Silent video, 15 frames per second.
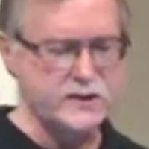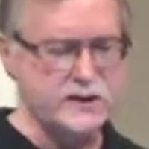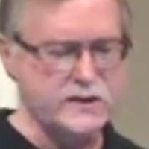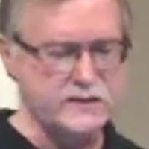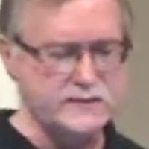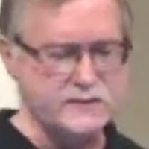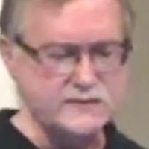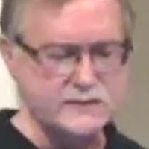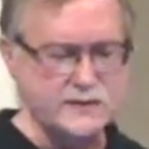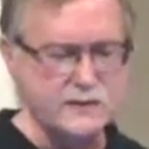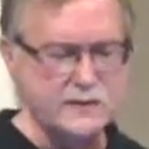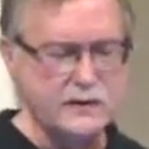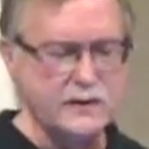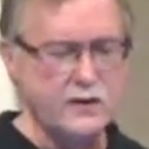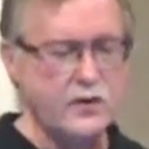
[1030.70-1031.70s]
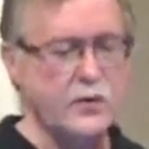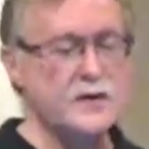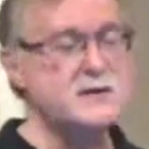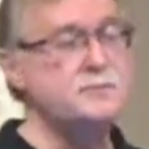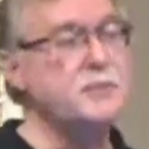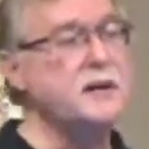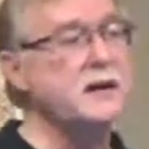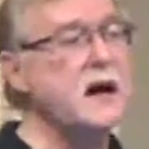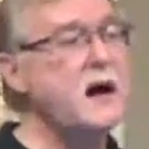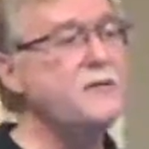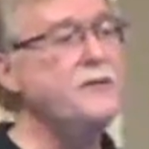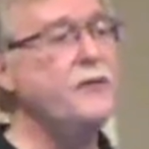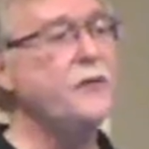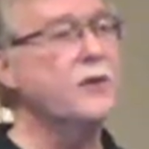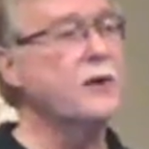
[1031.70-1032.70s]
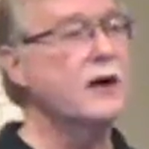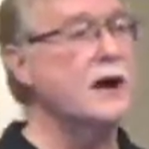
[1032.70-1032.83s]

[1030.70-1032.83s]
Jesus, who has become for